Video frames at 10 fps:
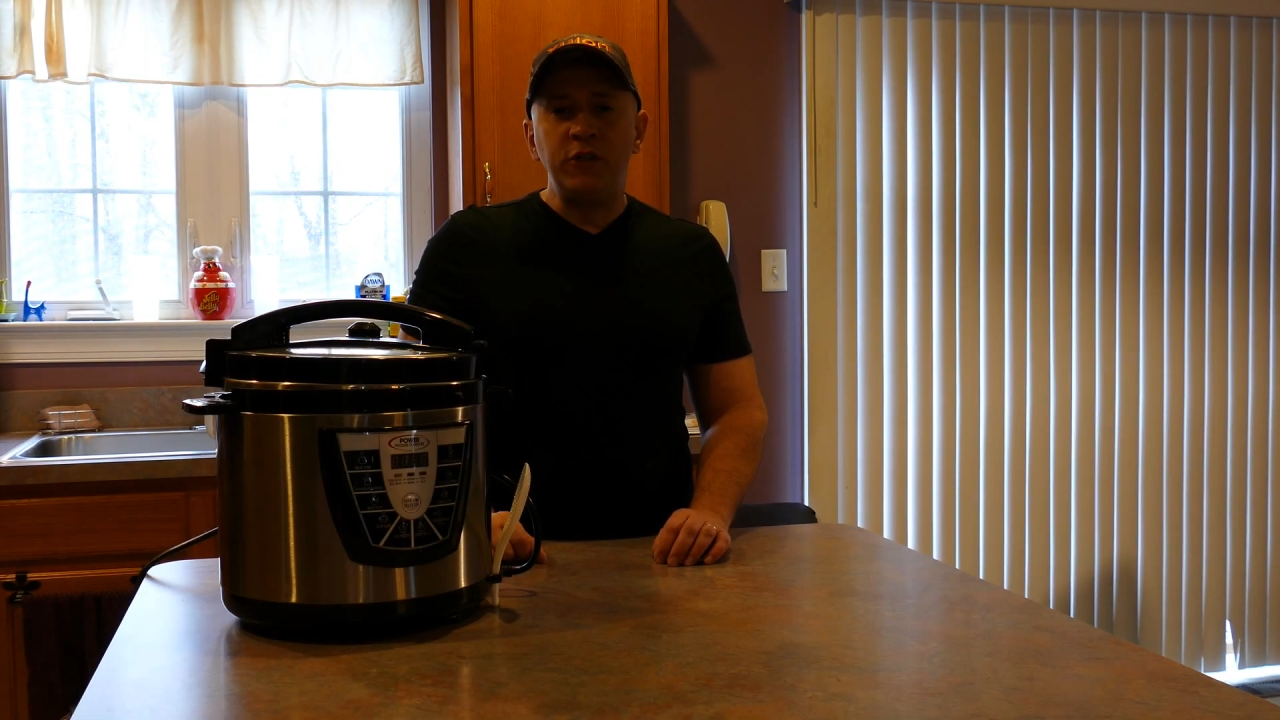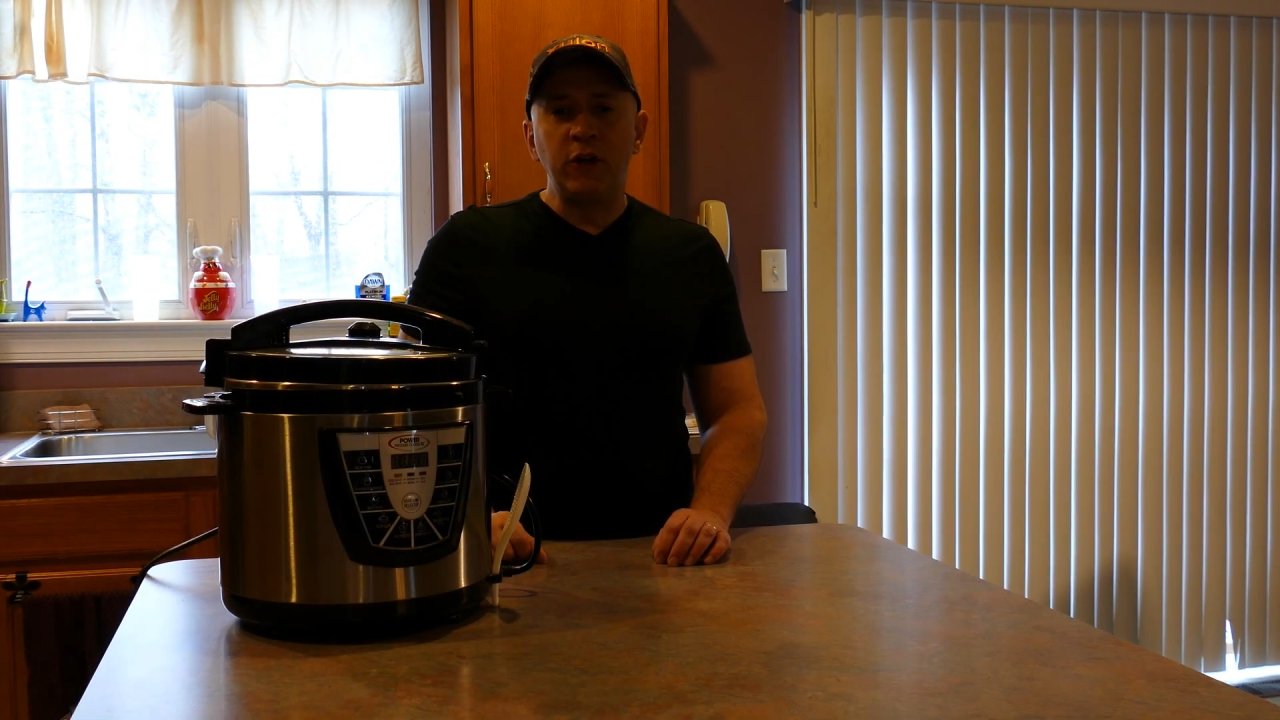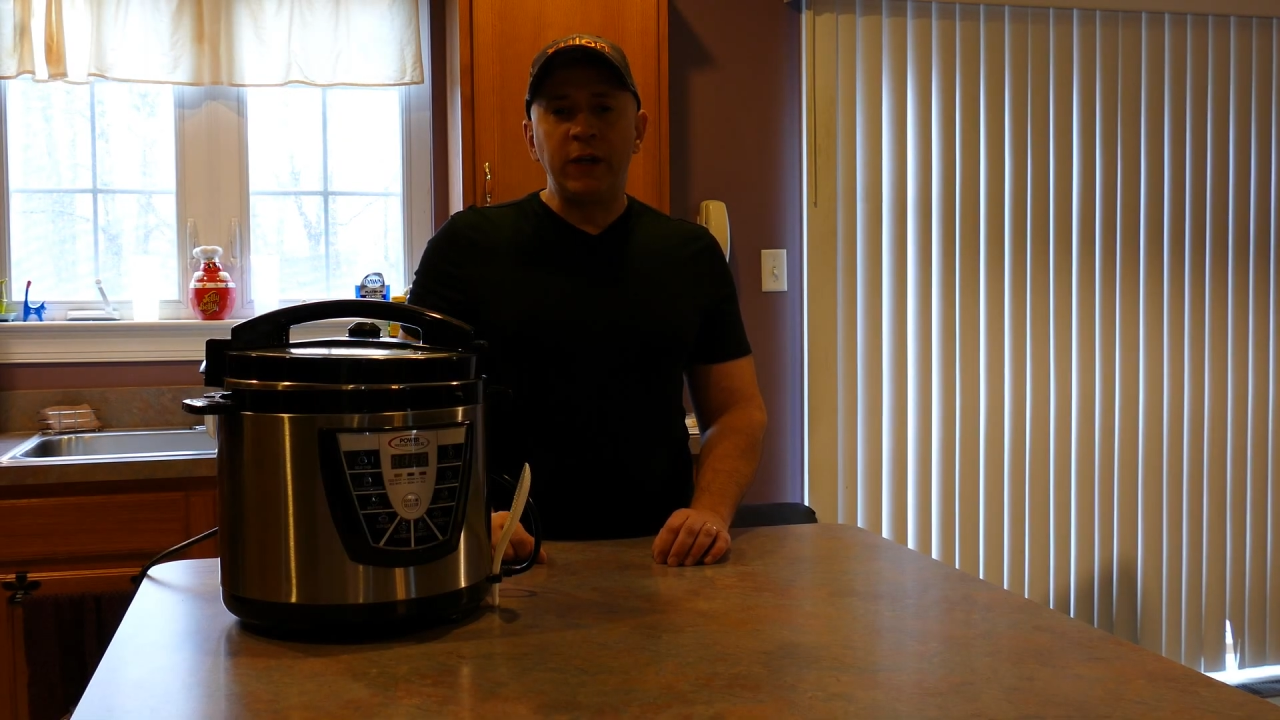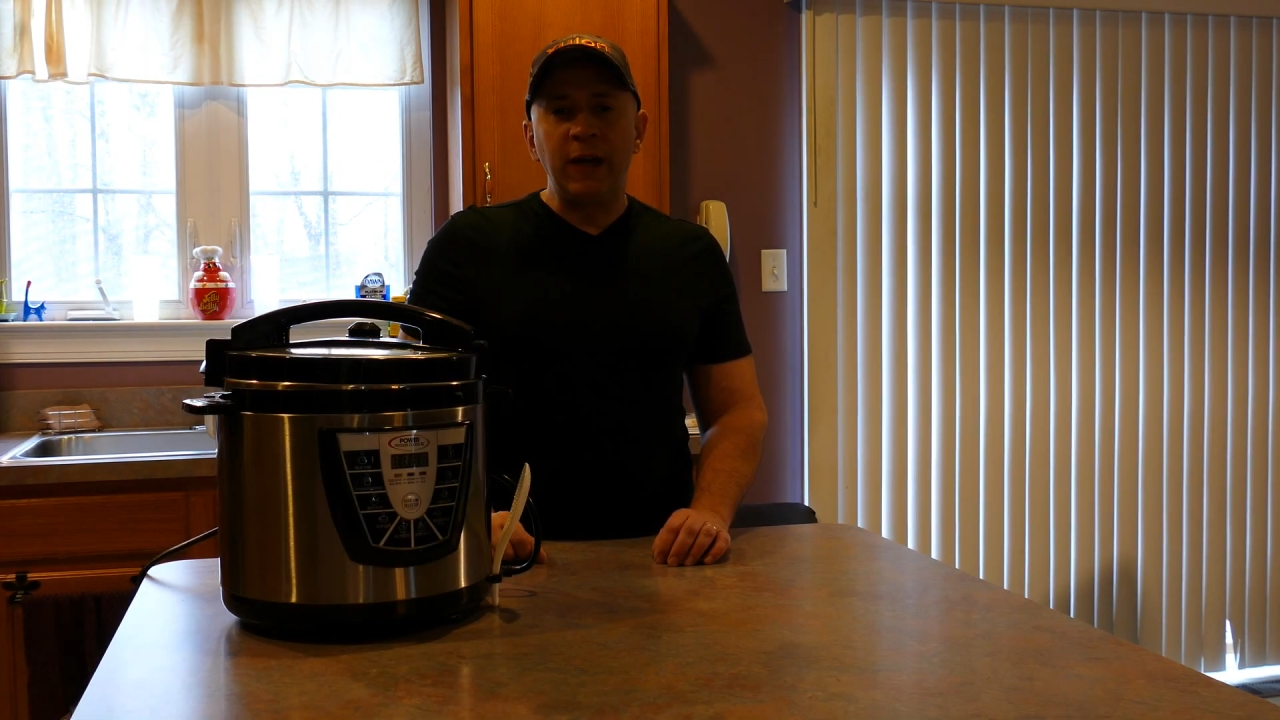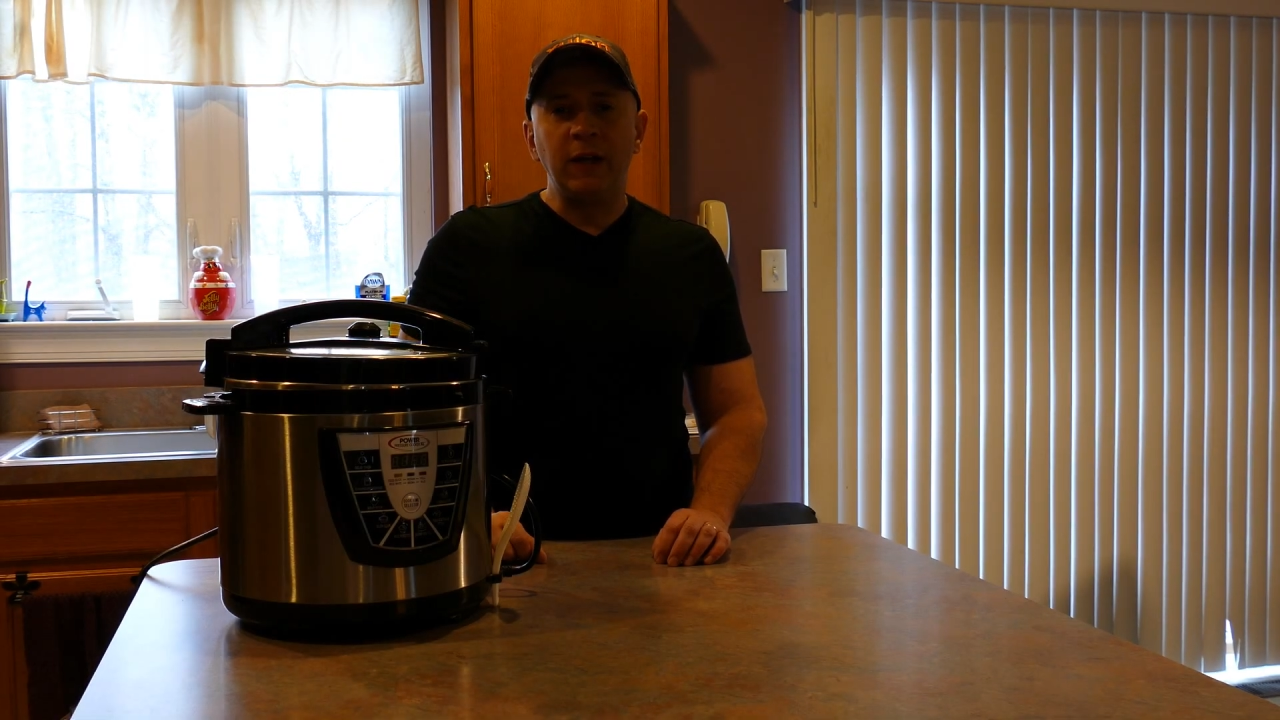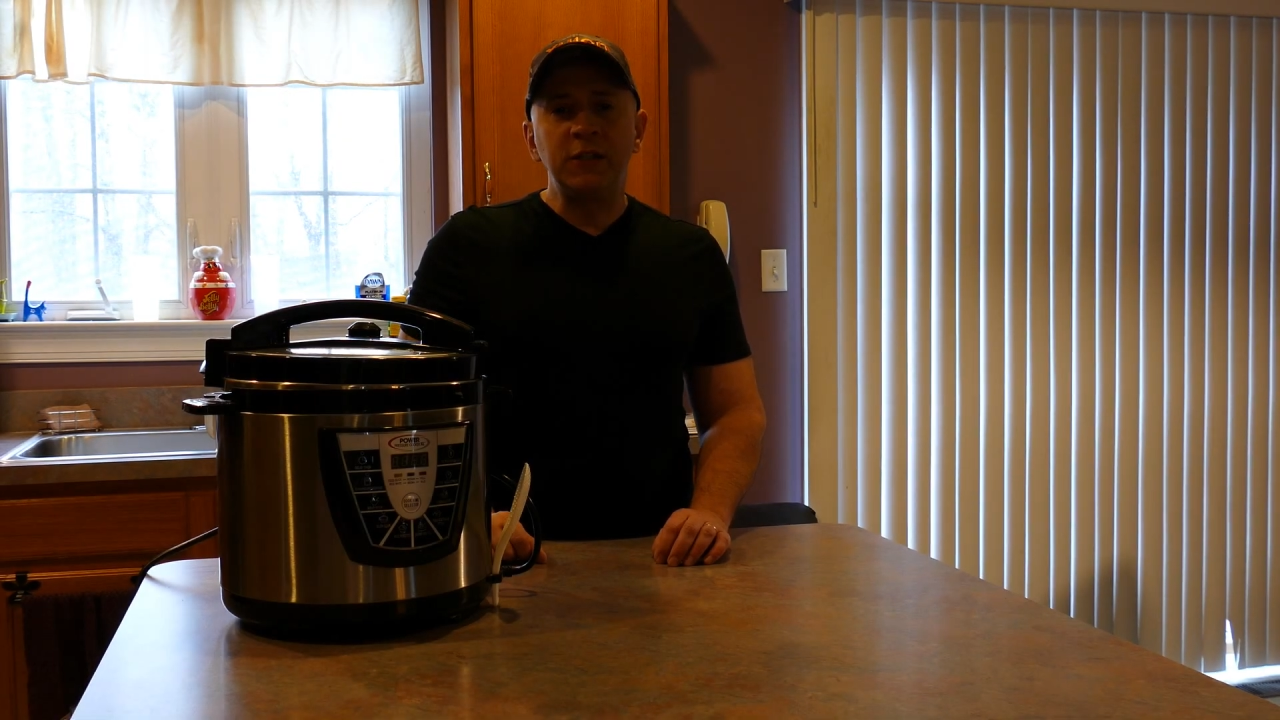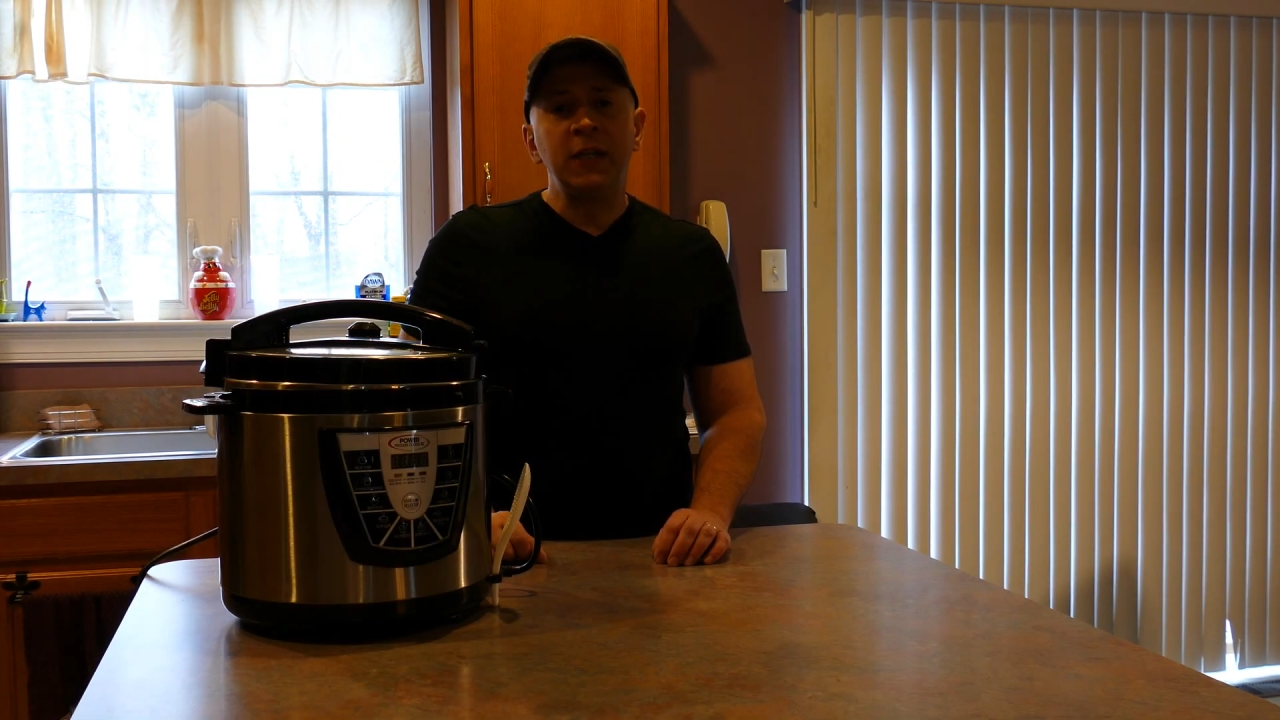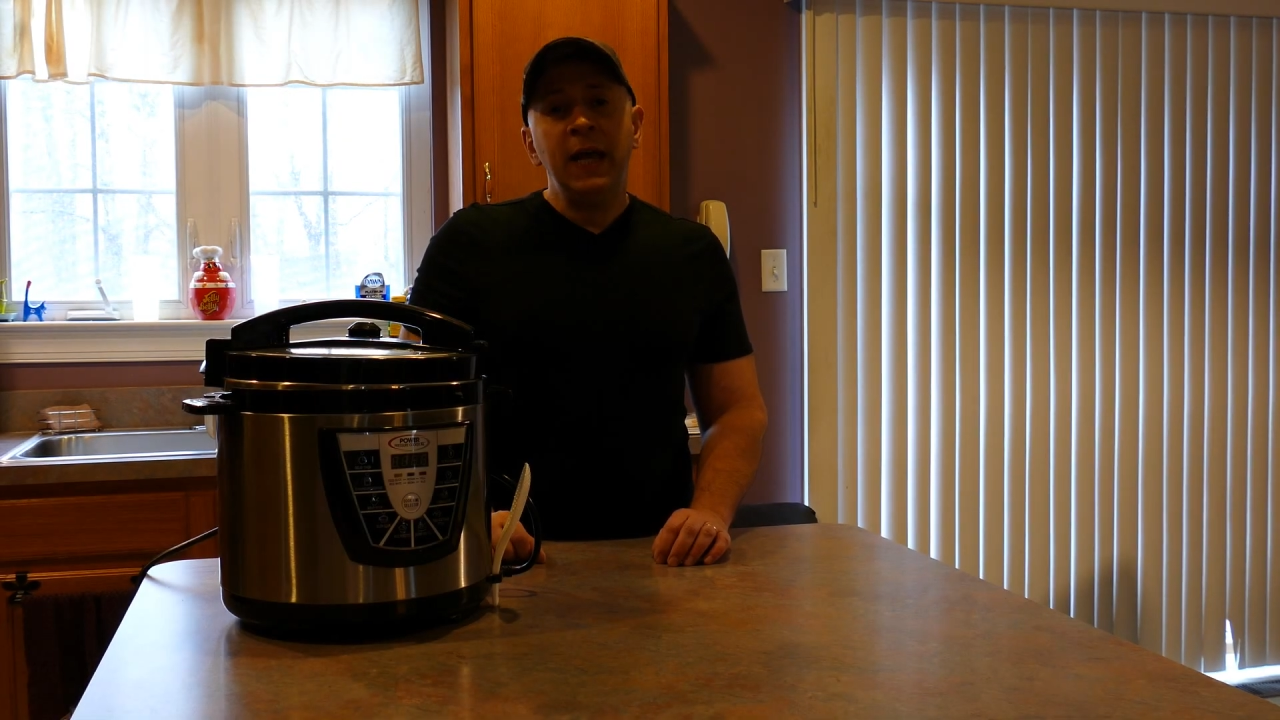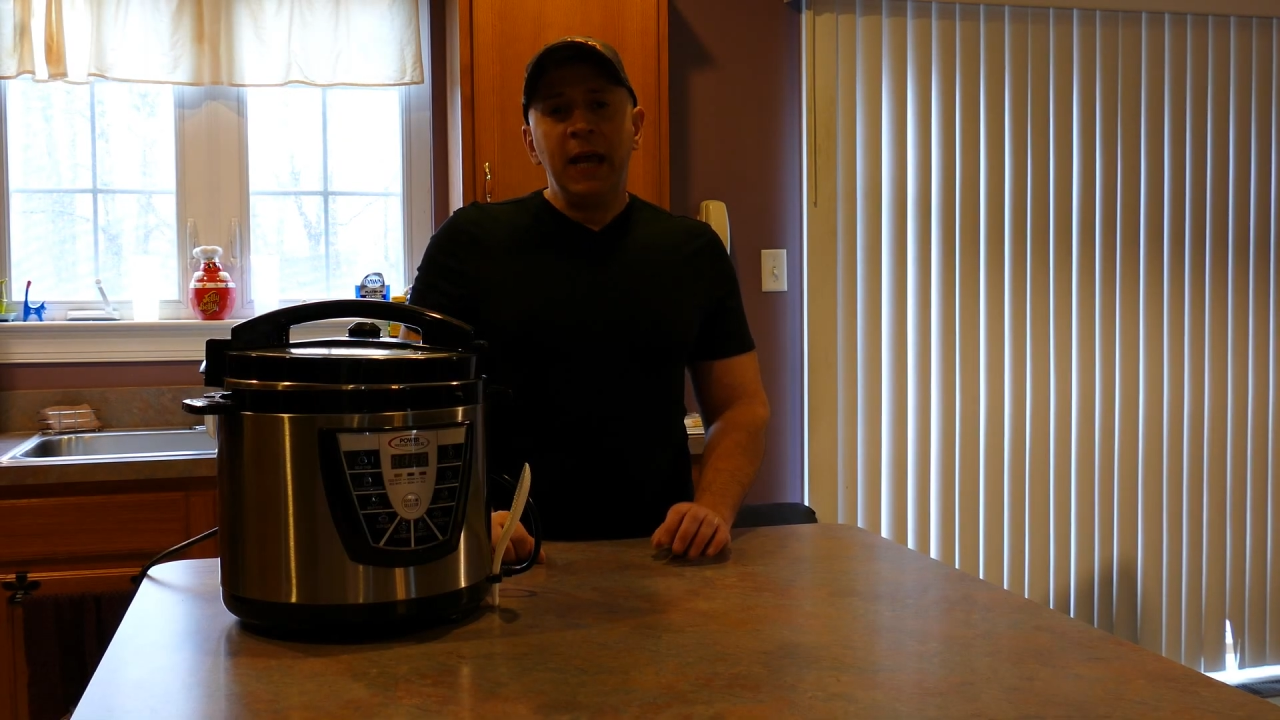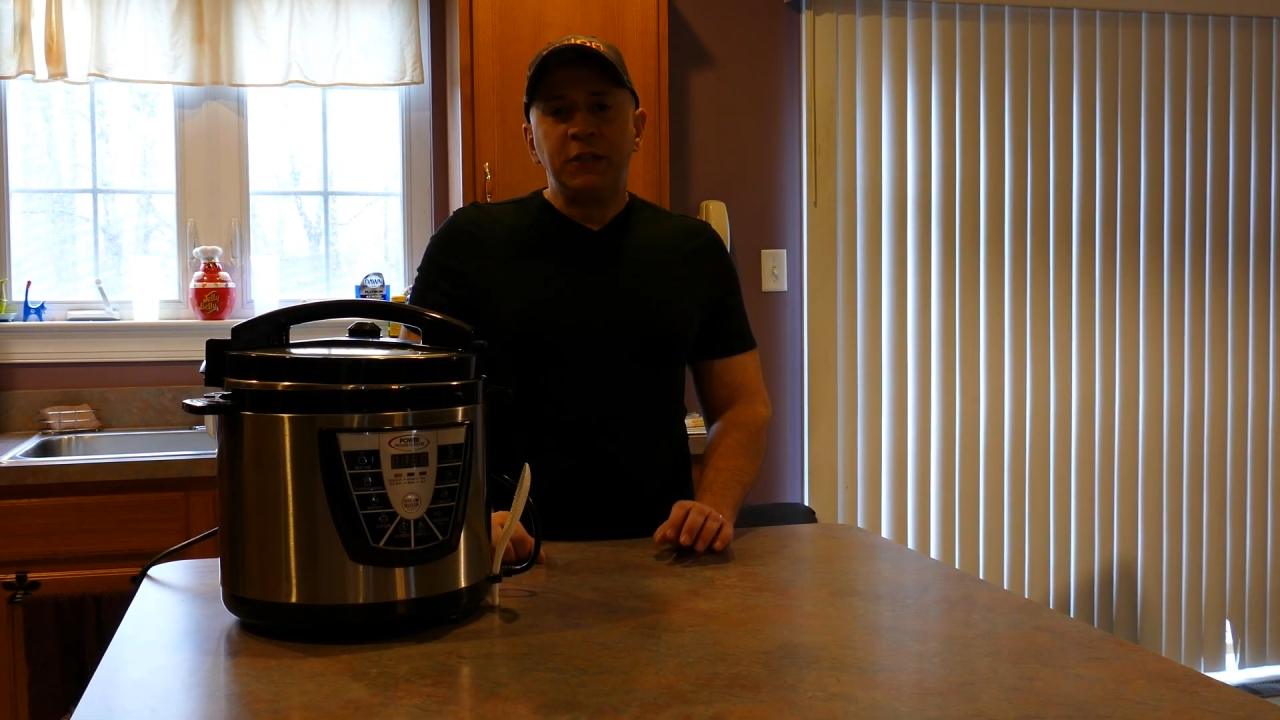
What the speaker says: Journey Hunts.